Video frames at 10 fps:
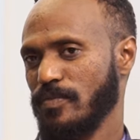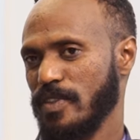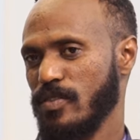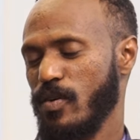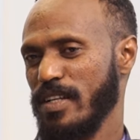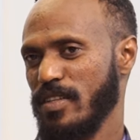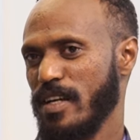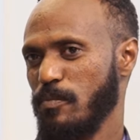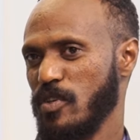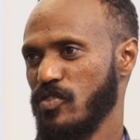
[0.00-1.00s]
So I
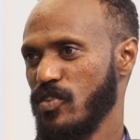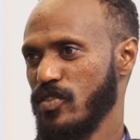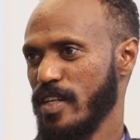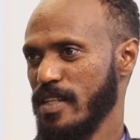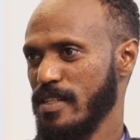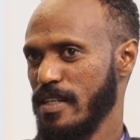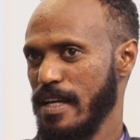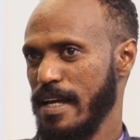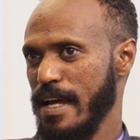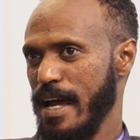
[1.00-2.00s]
take pictures and
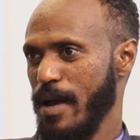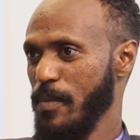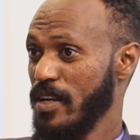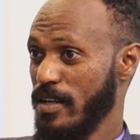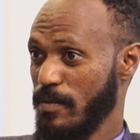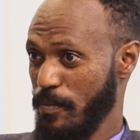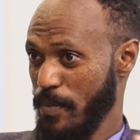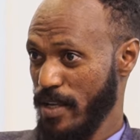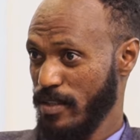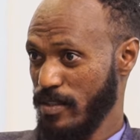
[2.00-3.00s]
I make
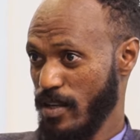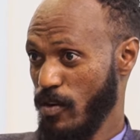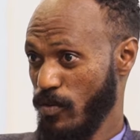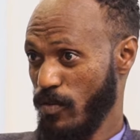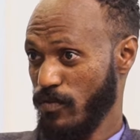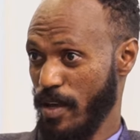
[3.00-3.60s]
paintings out of